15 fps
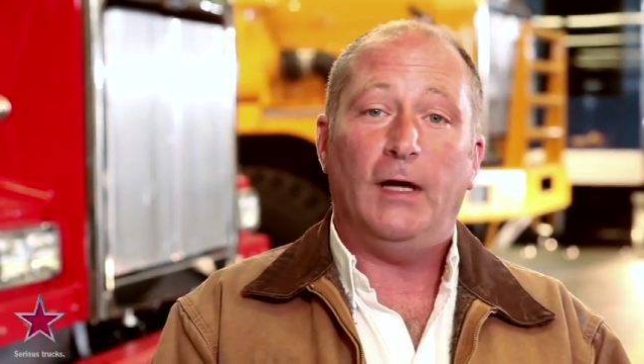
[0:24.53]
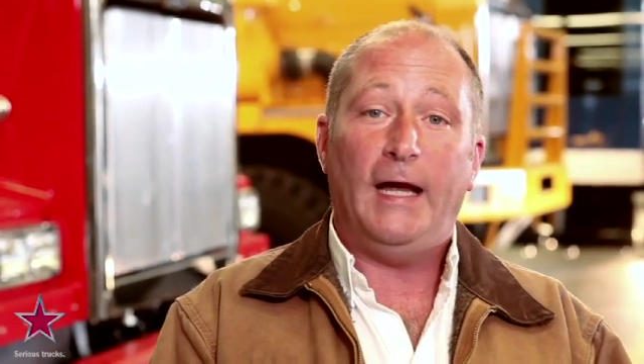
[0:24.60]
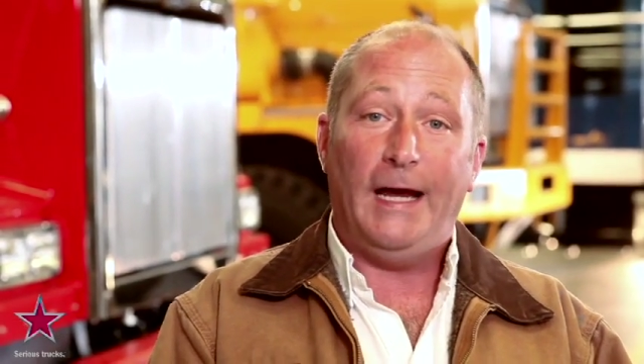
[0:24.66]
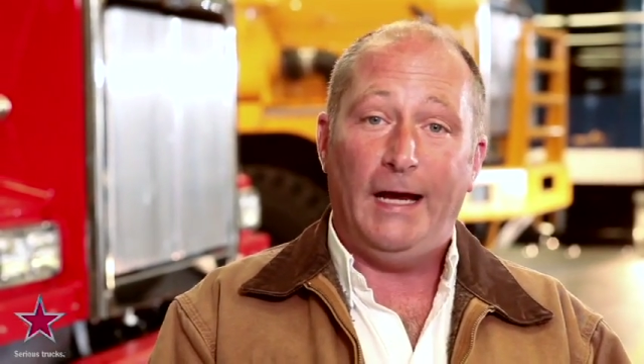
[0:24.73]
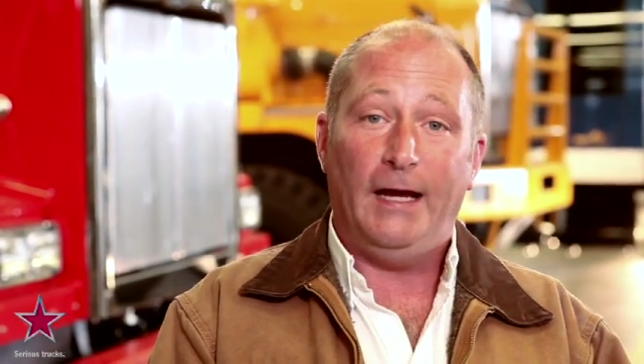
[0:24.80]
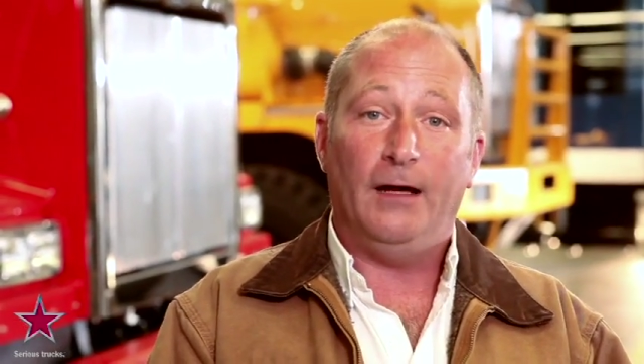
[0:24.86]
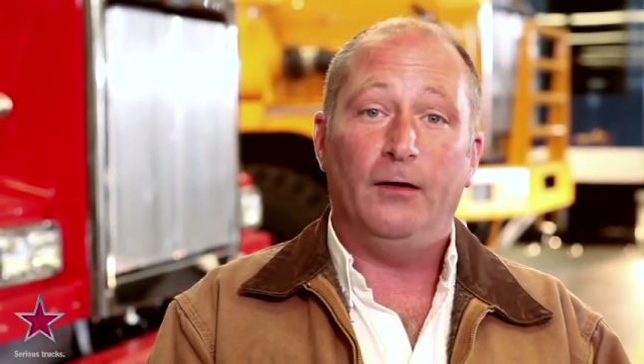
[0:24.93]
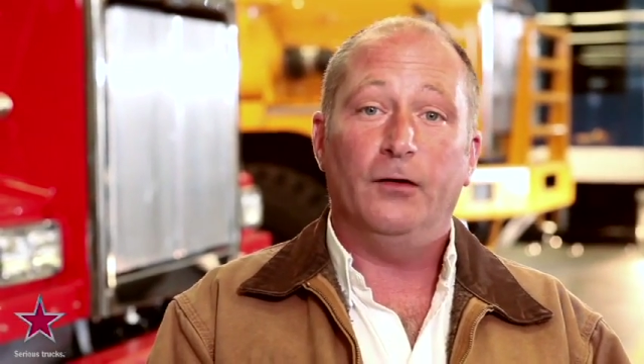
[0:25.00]

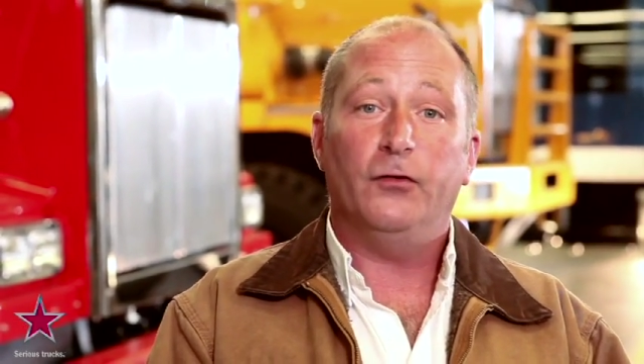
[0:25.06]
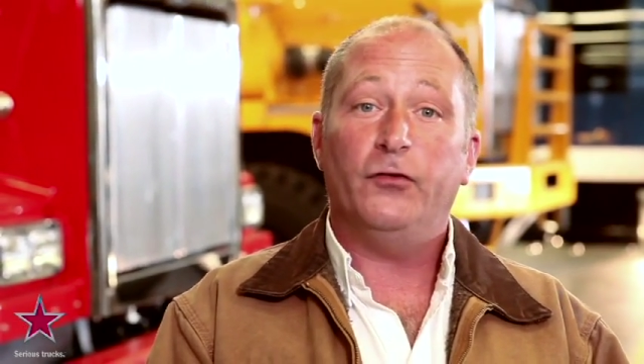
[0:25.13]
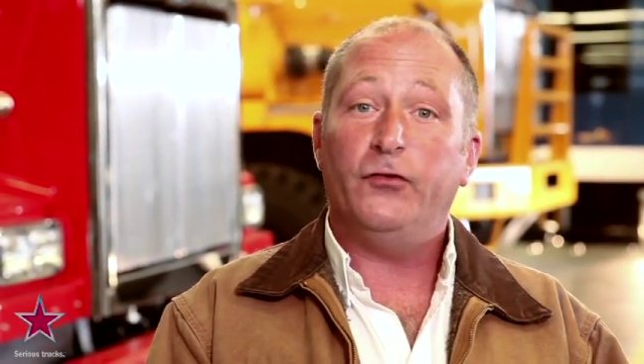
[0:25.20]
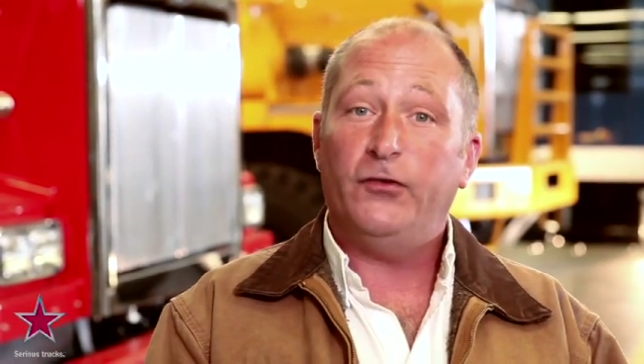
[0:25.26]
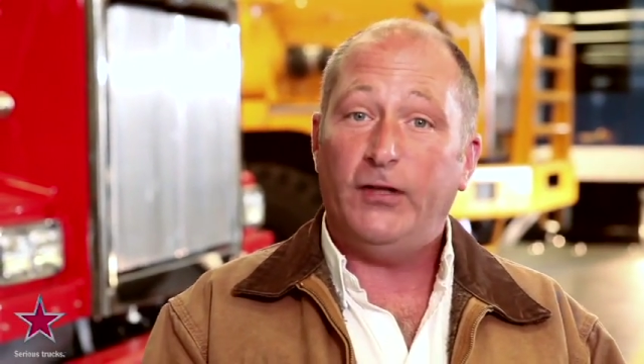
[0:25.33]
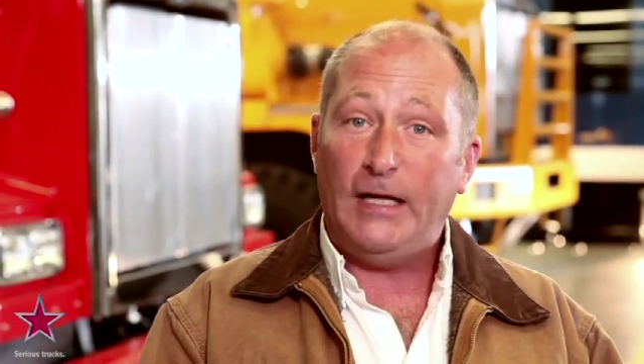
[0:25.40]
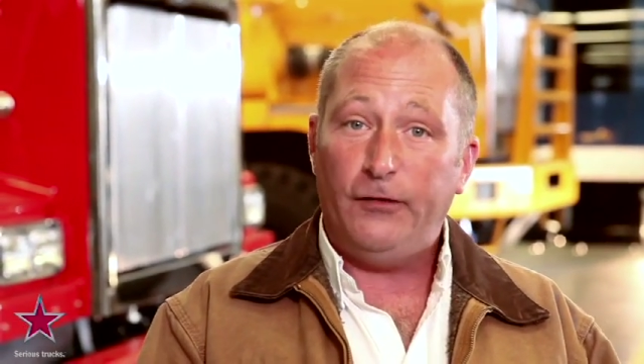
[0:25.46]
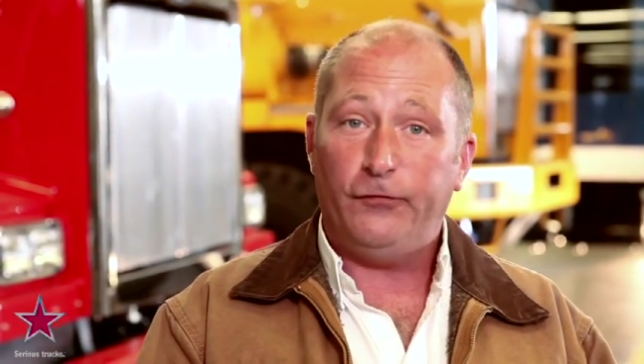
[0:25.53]
and
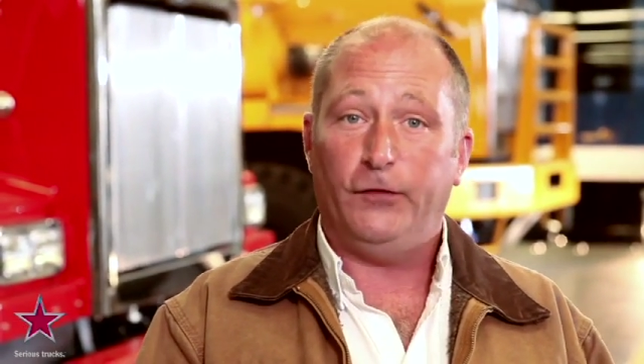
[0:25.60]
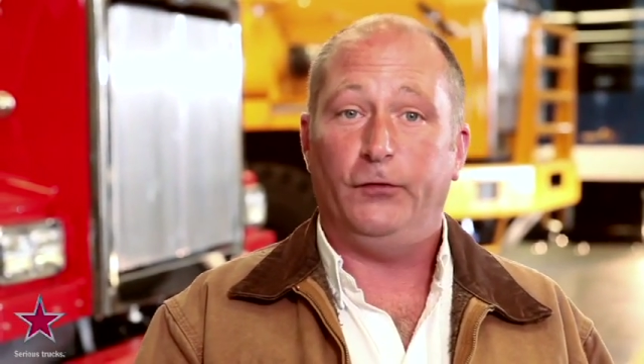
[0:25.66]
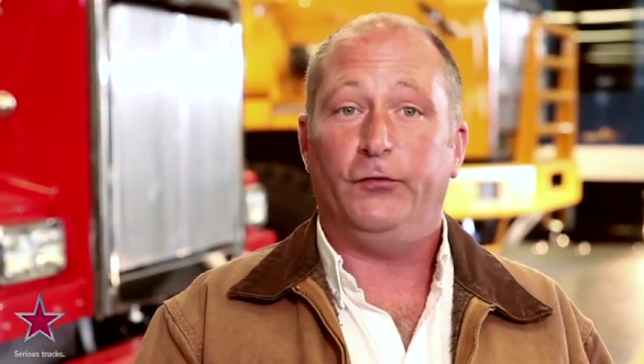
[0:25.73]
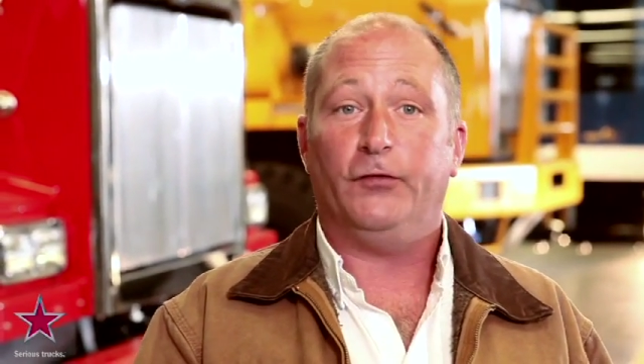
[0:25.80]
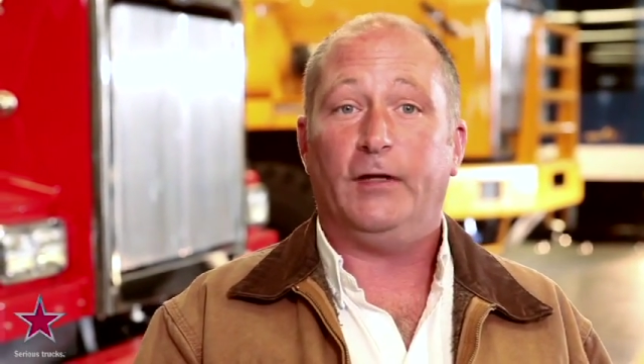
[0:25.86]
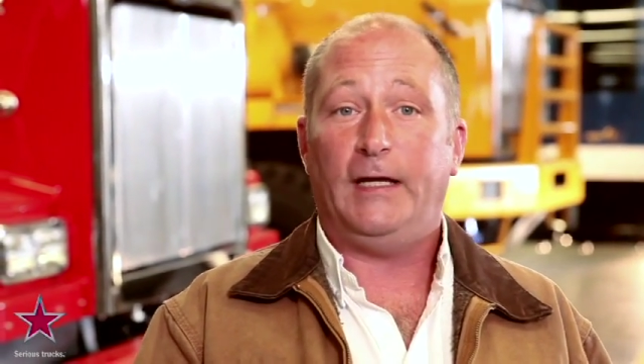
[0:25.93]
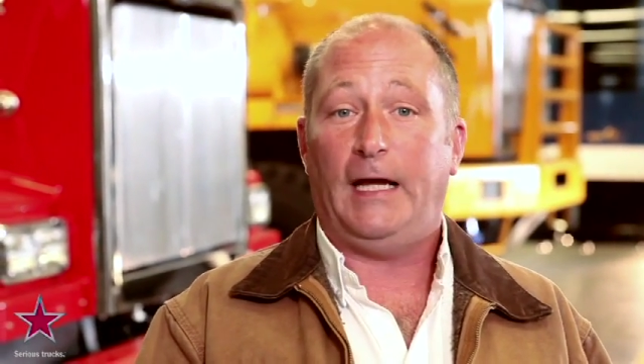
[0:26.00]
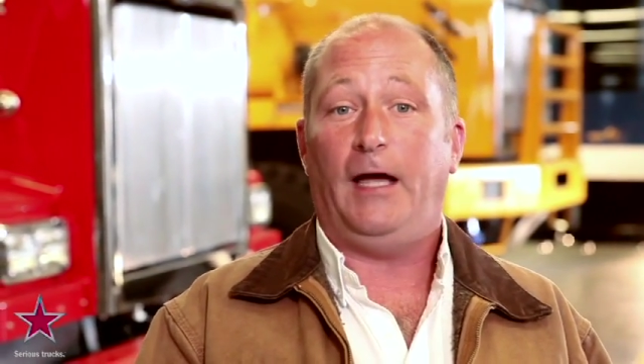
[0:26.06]

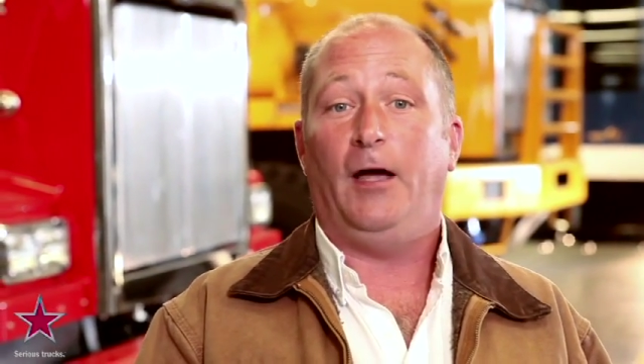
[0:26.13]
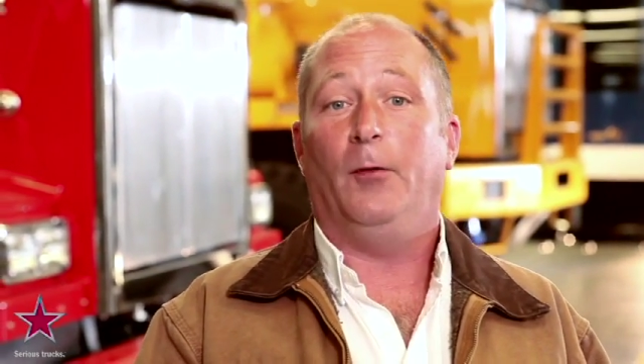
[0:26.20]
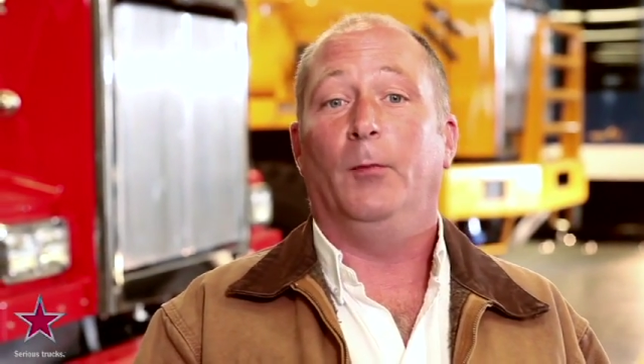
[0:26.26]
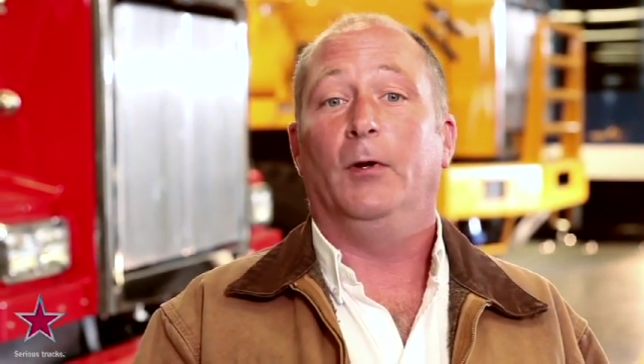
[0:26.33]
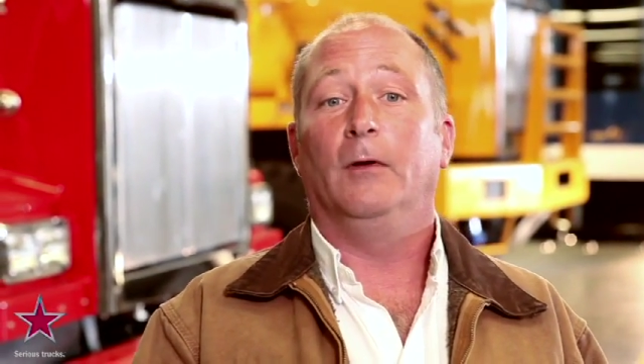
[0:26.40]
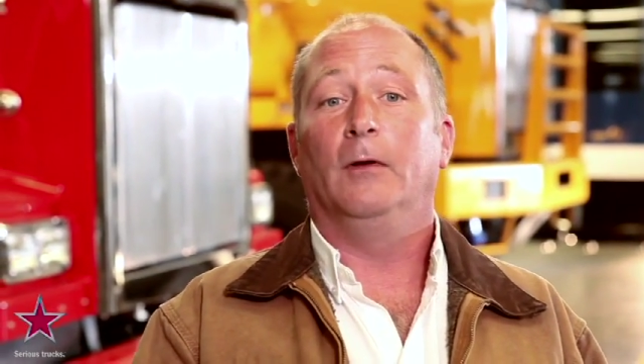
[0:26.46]
safest cab.